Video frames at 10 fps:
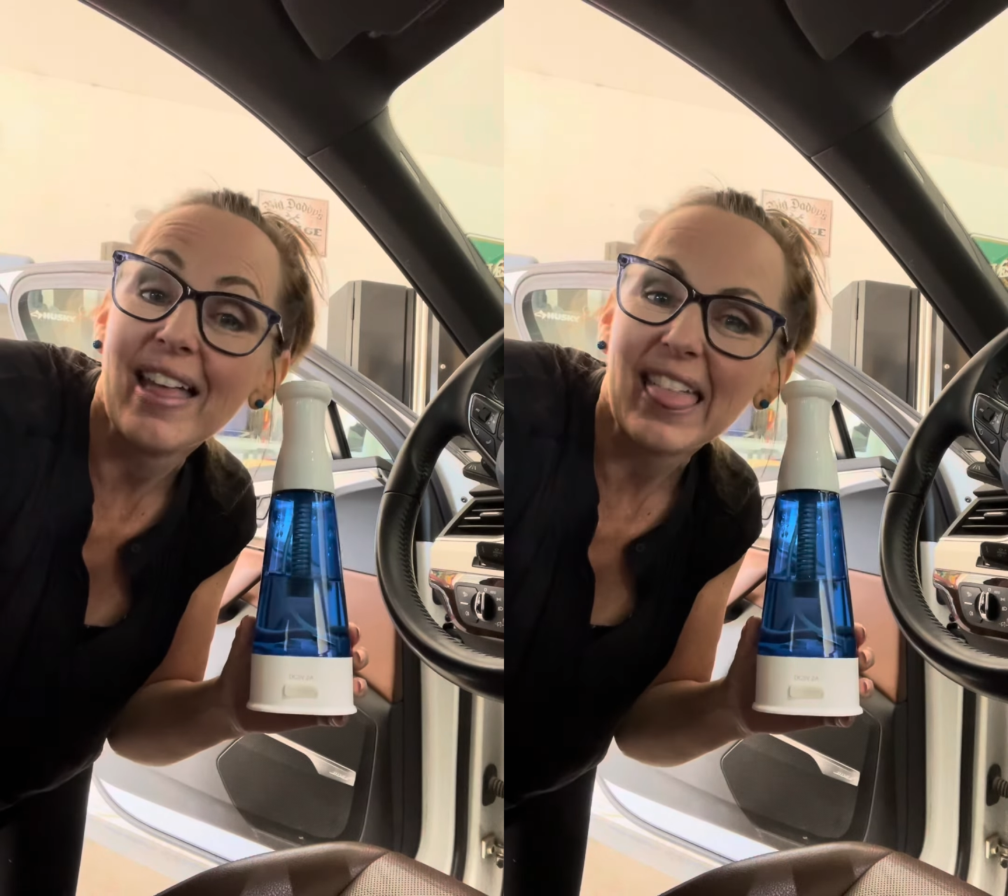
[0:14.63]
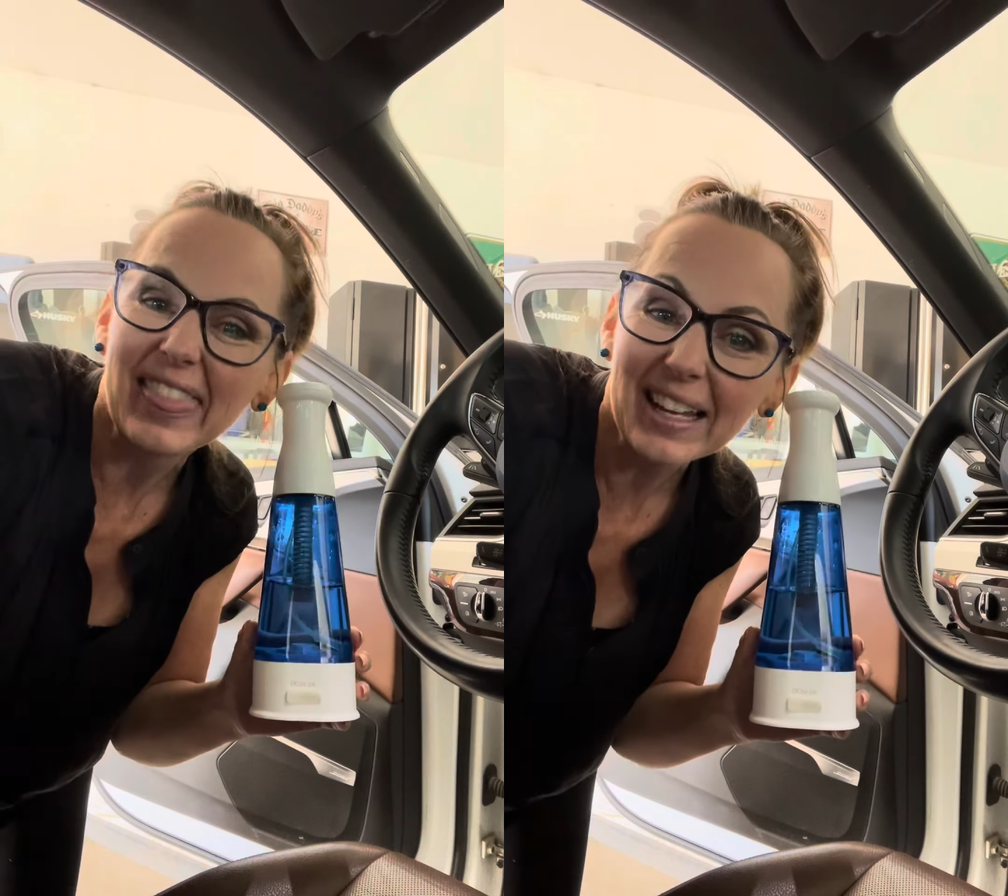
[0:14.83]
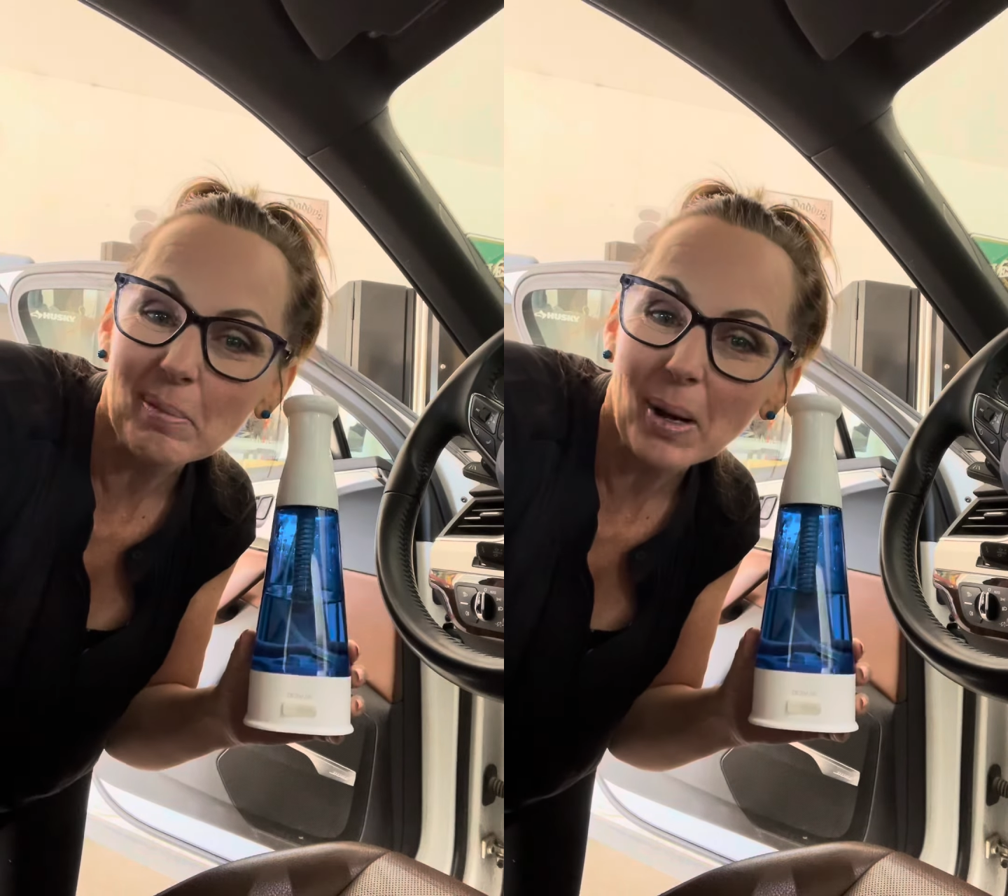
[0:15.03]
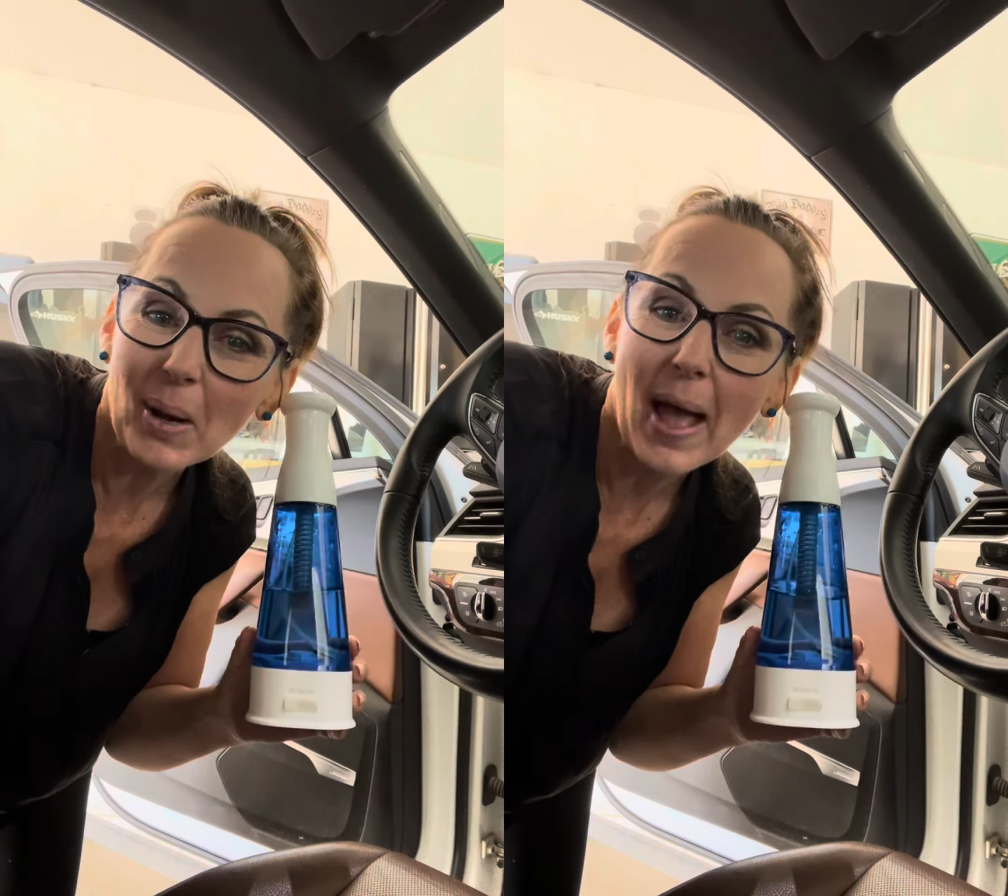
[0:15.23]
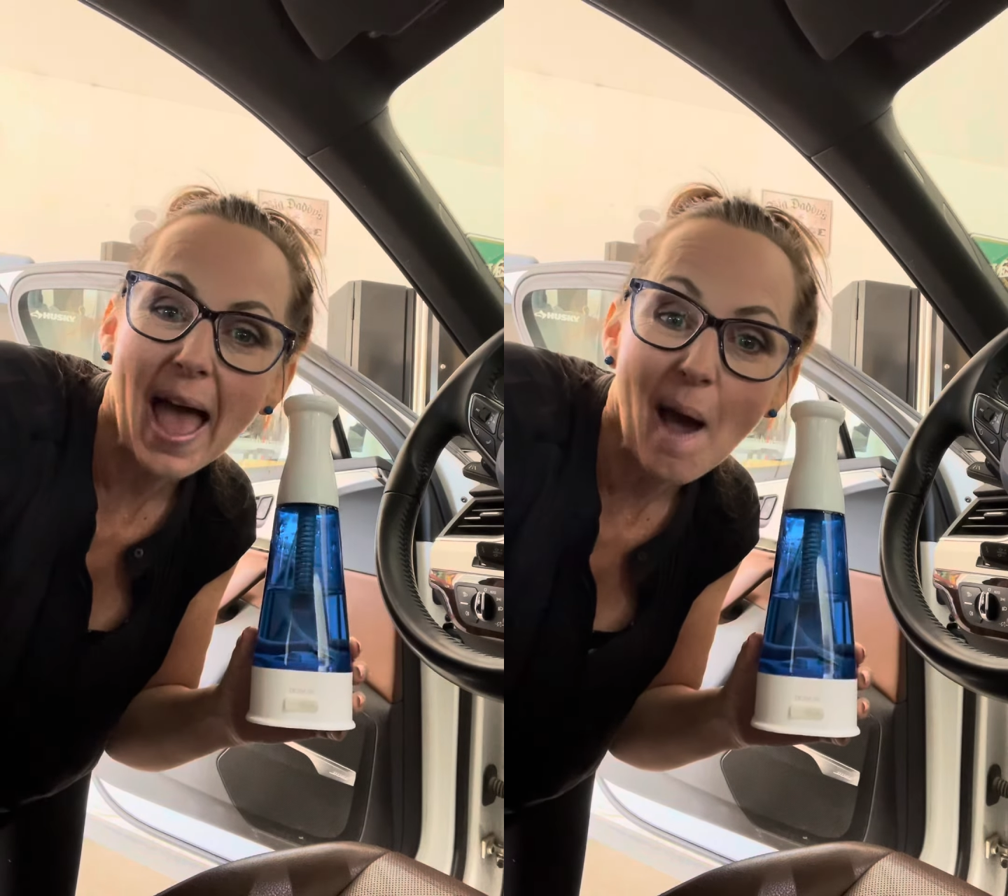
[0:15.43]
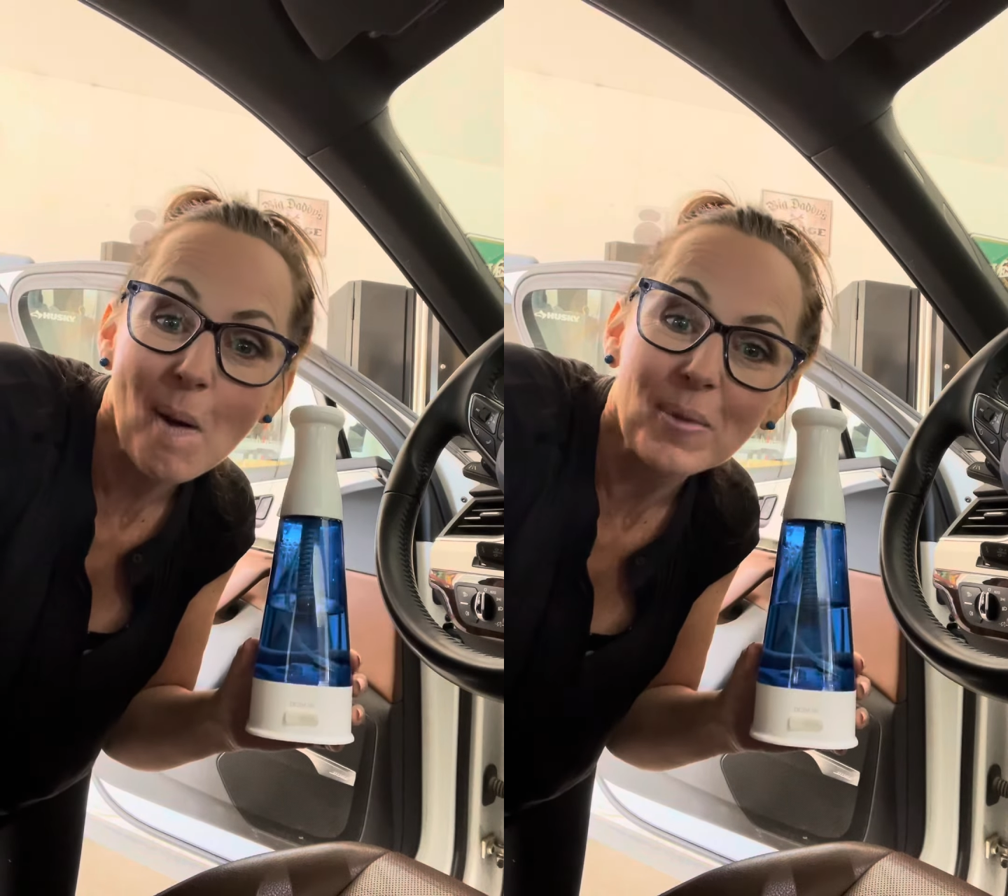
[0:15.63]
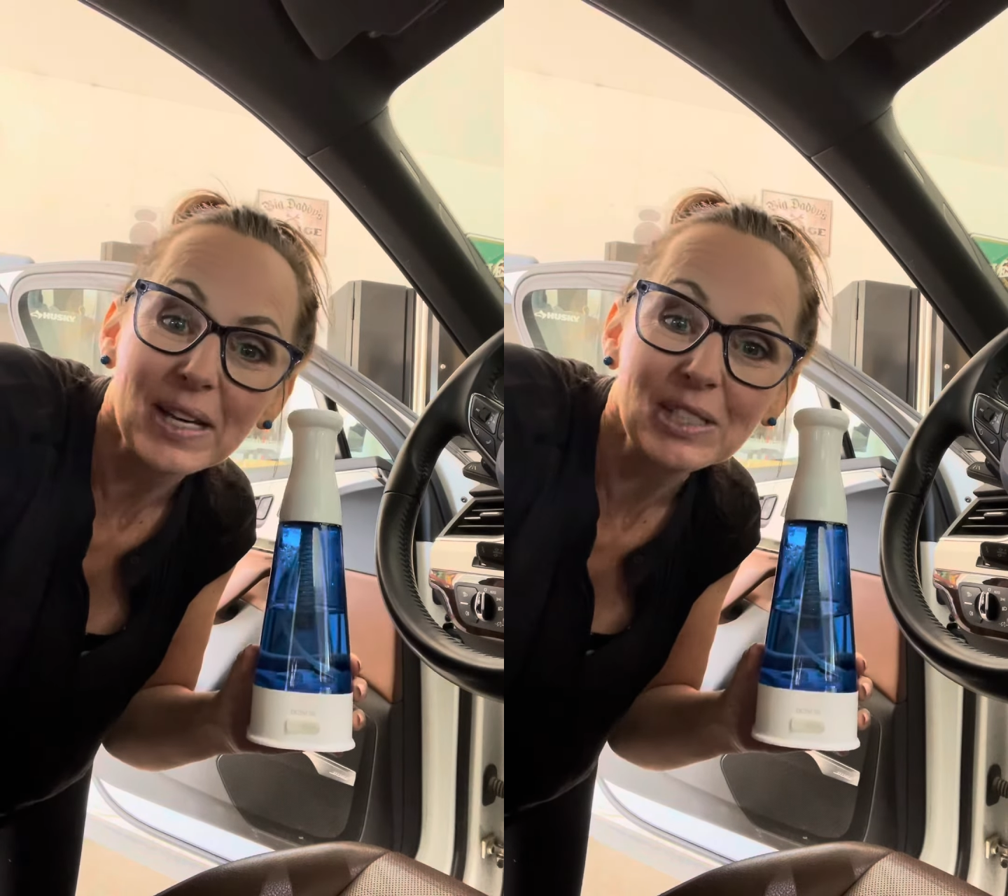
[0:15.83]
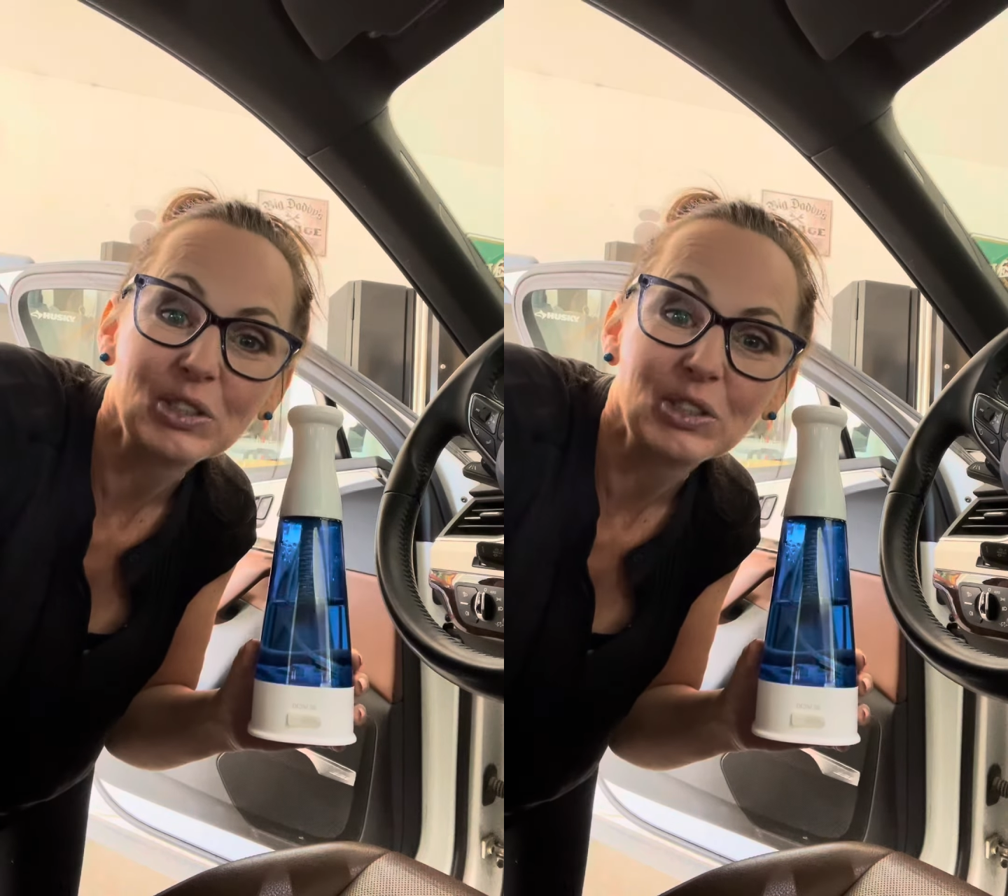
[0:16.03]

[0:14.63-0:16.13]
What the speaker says: Think about how many